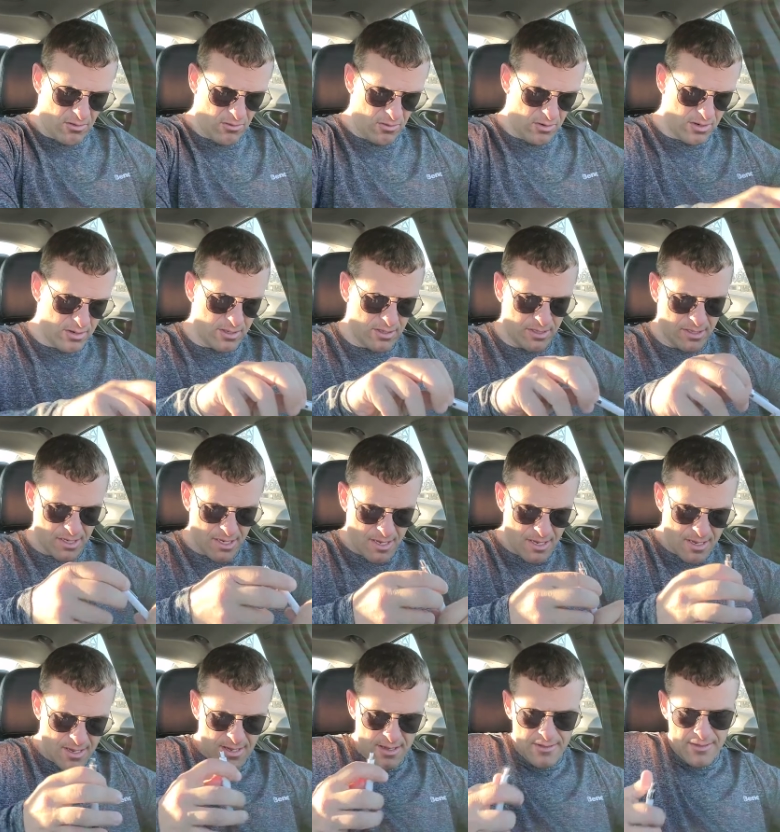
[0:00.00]
horse
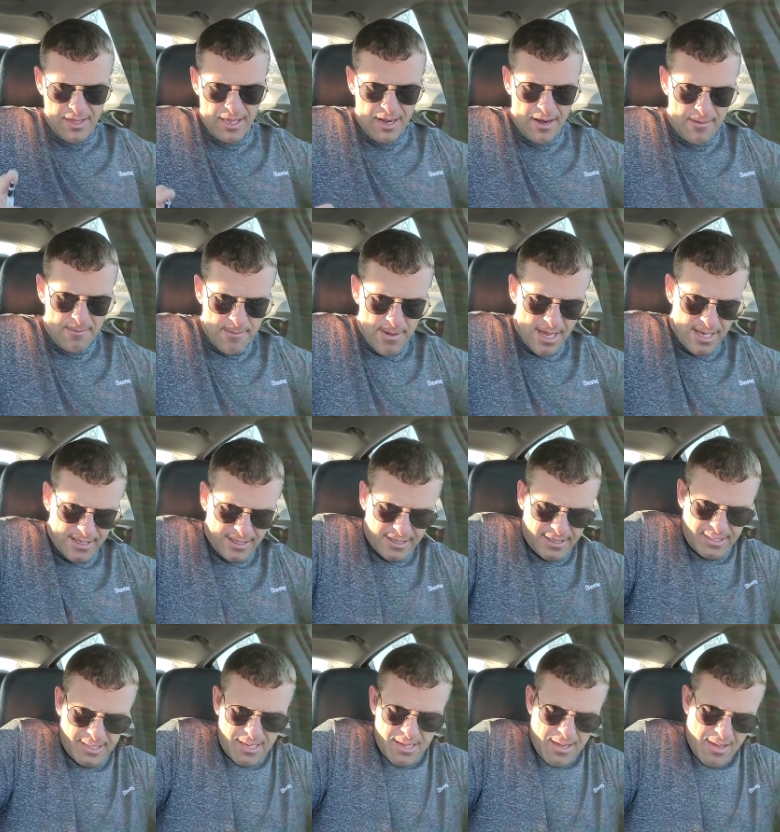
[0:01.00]
that I
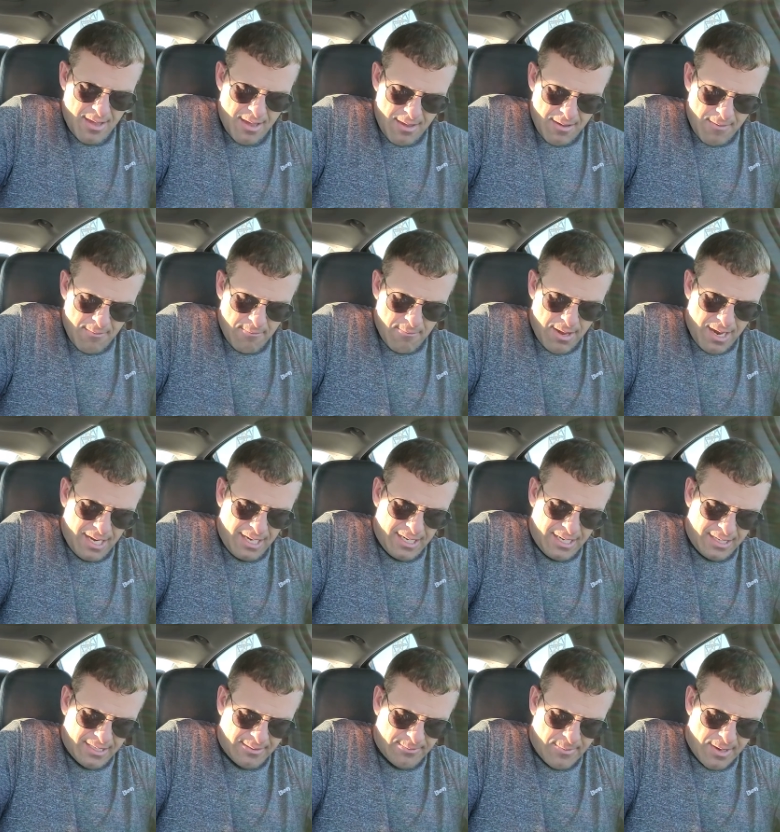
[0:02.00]
missed.
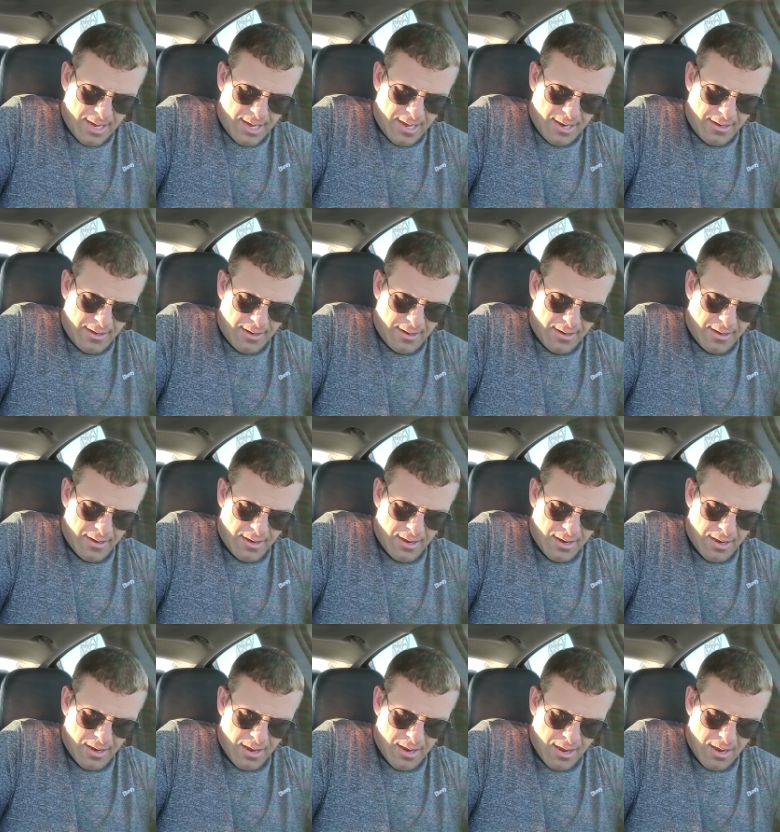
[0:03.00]
Maintenance Man.
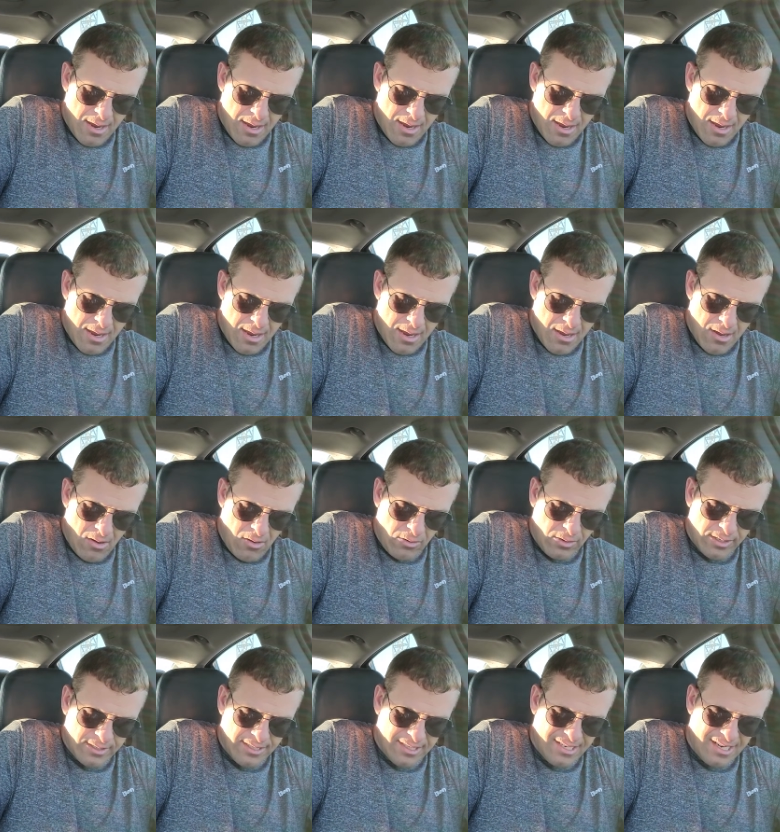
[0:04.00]
Oh,
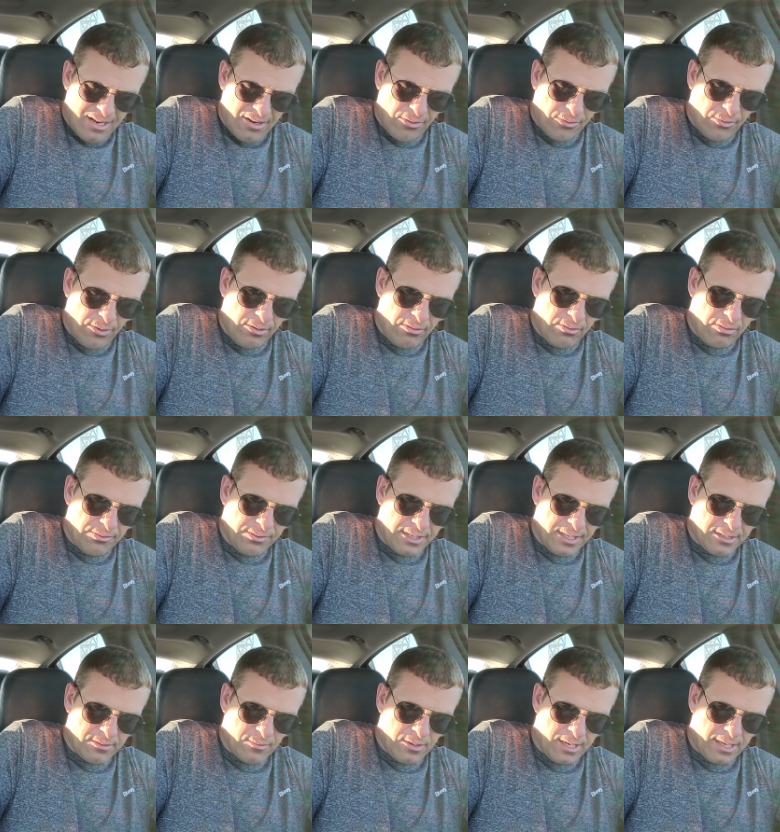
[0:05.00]
because he's not a three-year-old.
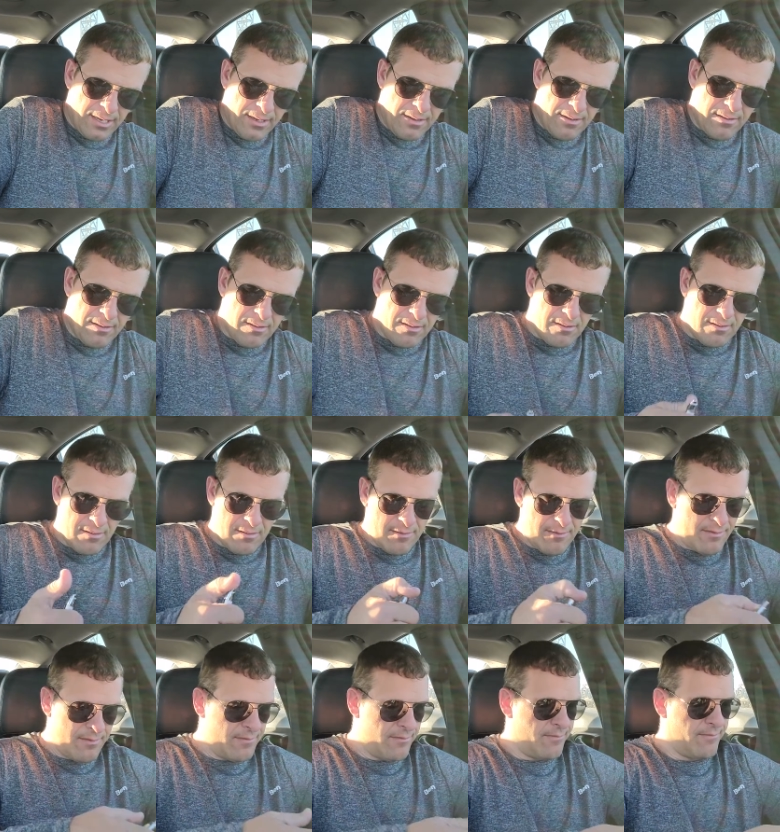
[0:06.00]
That's why.
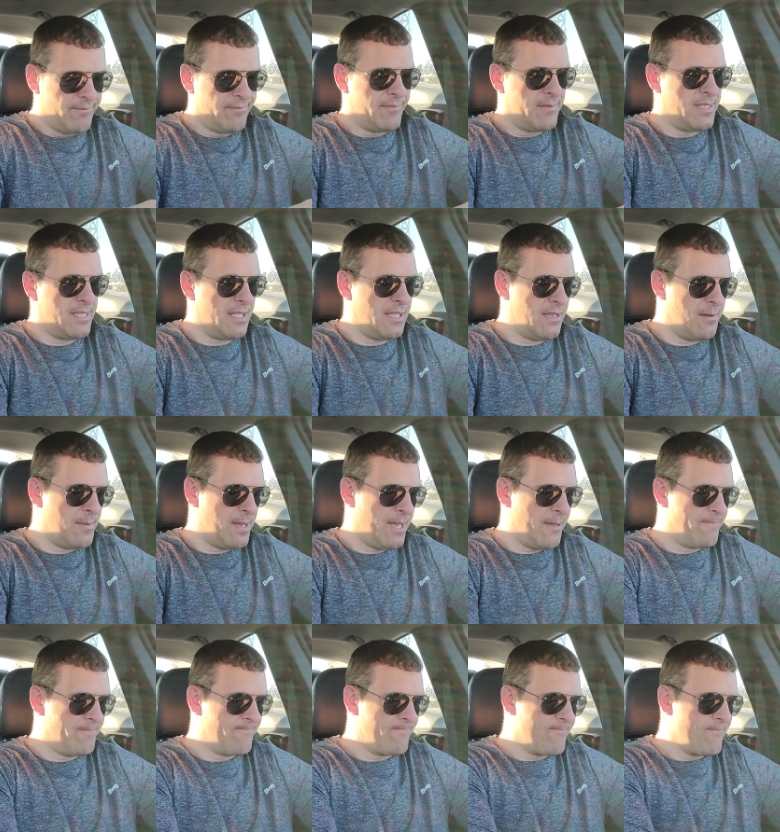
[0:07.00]
Silly me.
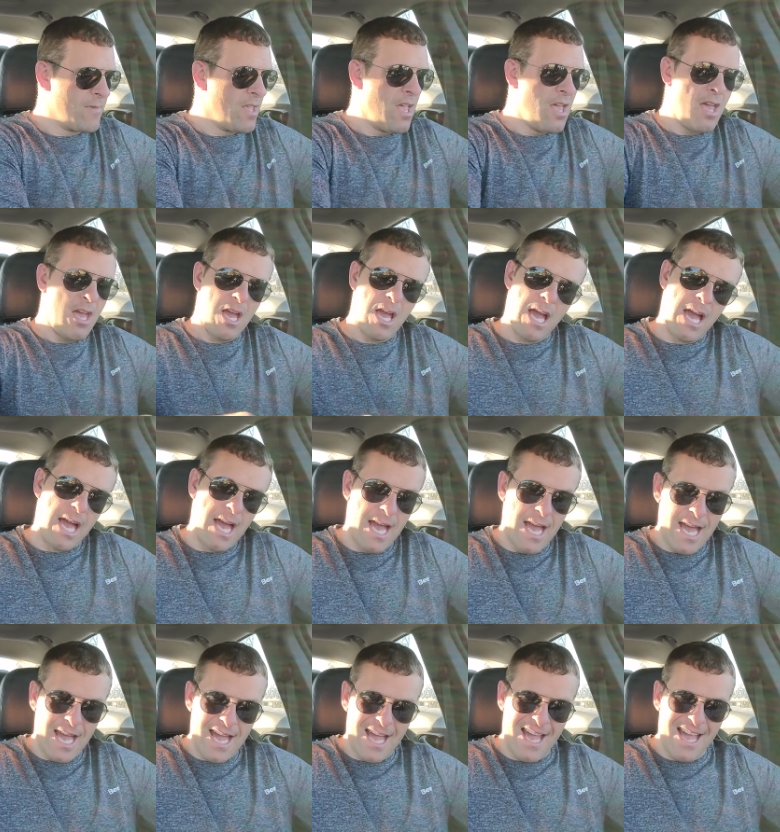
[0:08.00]

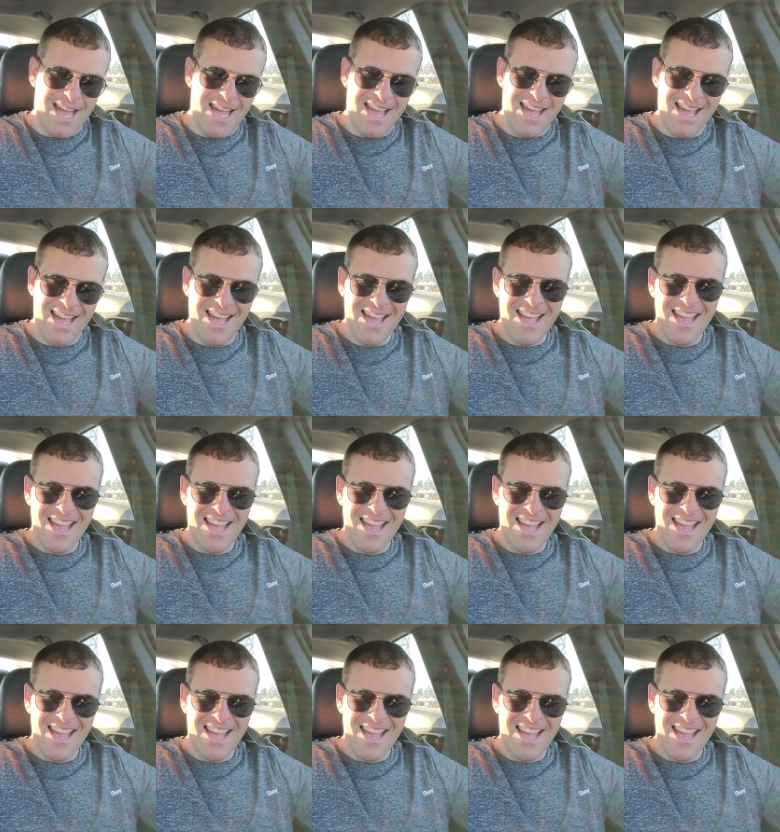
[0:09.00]
Uh,